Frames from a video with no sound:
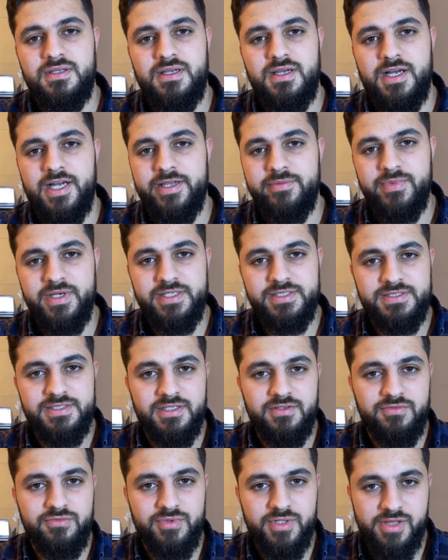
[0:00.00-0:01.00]
I
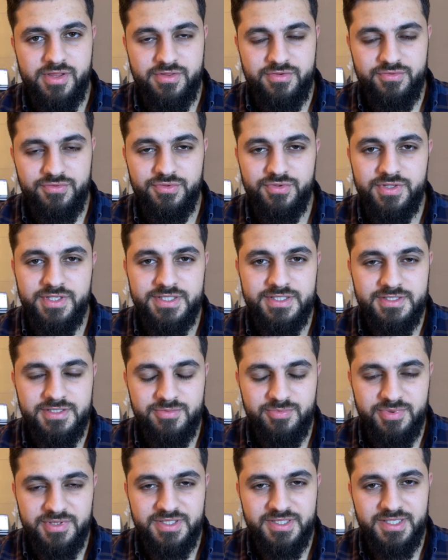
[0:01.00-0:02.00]
myself went through this
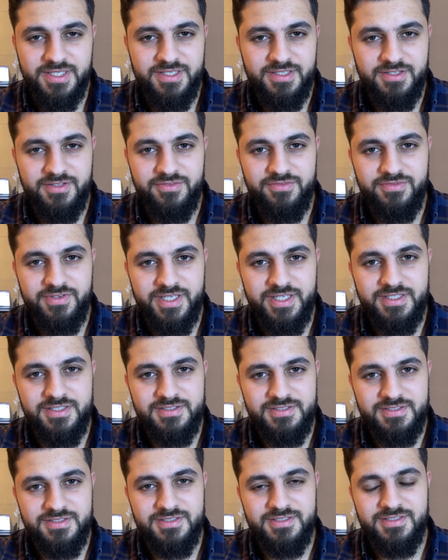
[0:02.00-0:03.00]
particular
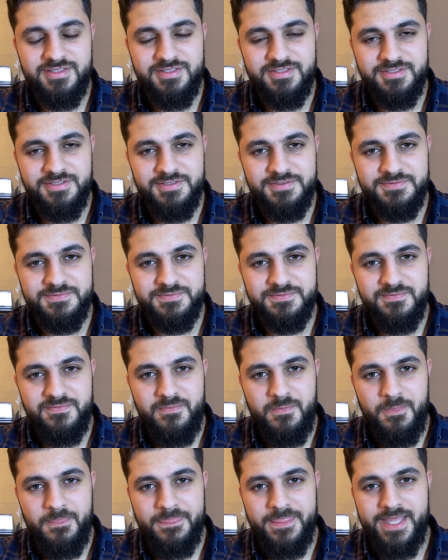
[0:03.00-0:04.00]
phase,
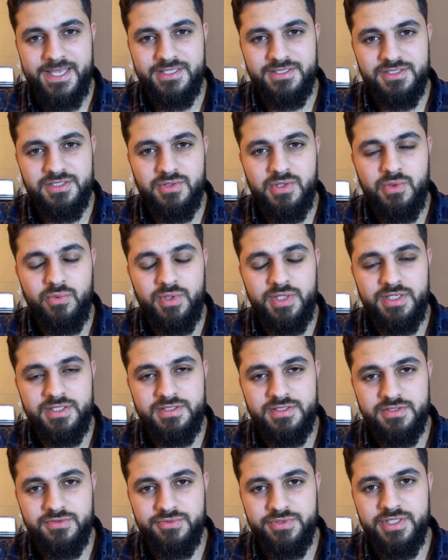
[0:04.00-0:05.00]
and so I wanted
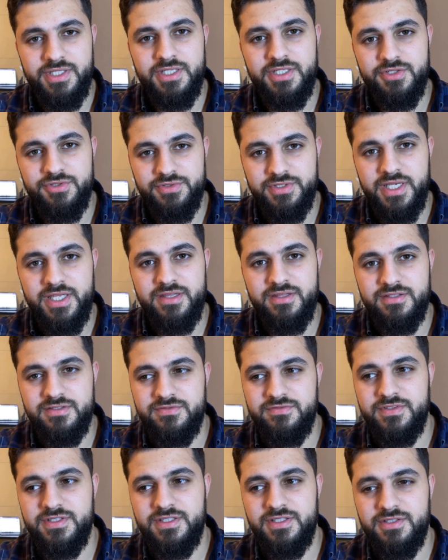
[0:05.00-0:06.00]
to really create this
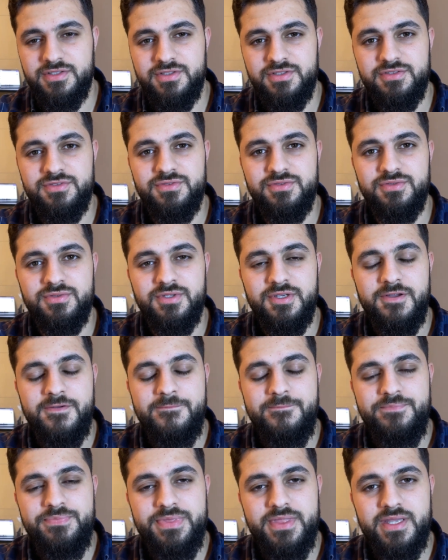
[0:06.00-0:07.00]
video to
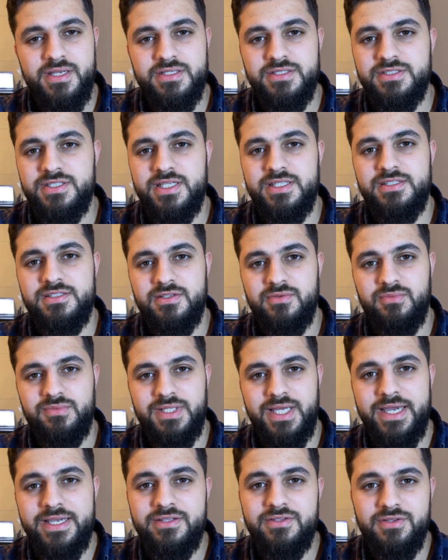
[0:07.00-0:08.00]
shed some
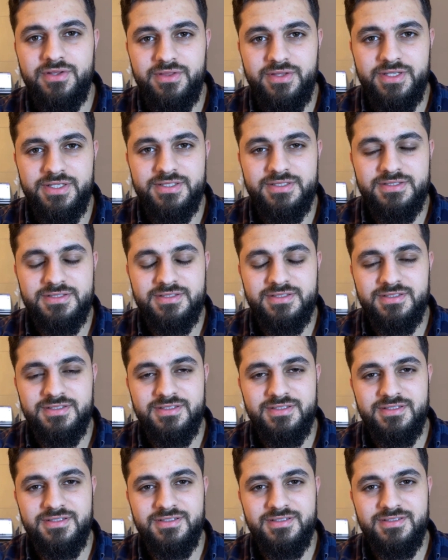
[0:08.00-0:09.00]
light on this
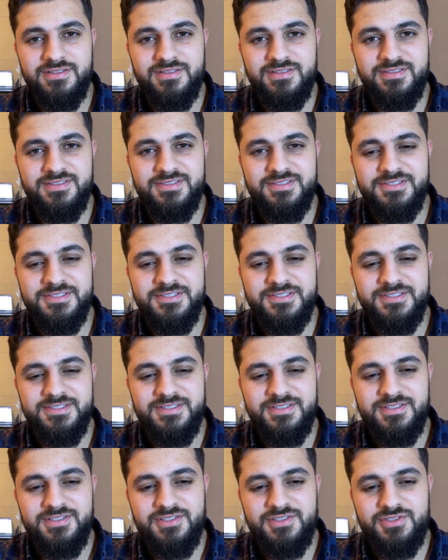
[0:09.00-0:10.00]

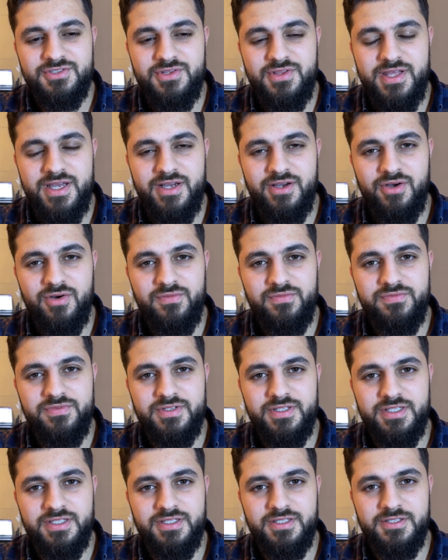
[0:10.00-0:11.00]
so that
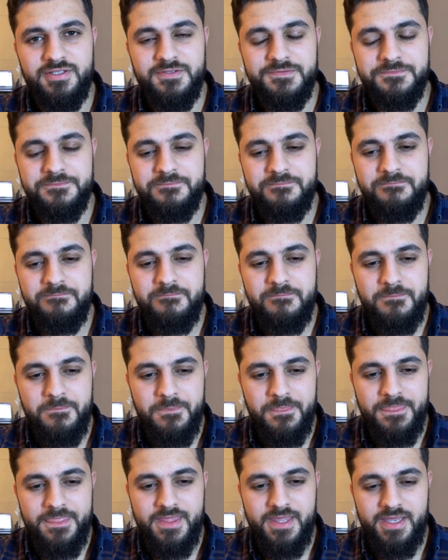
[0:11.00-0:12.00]
hopefully
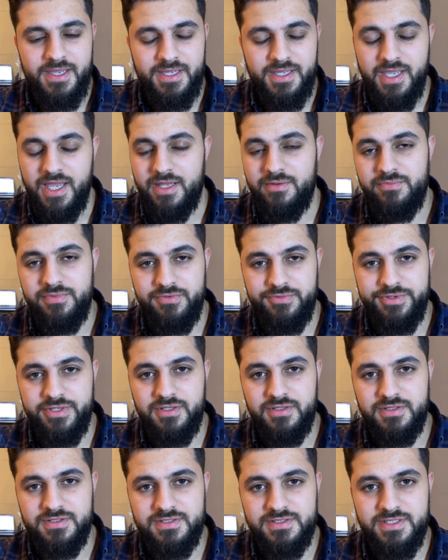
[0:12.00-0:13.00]
it can be
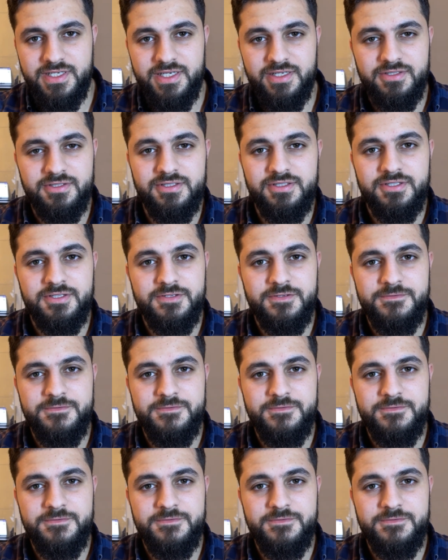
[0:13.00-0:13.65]
reconciled.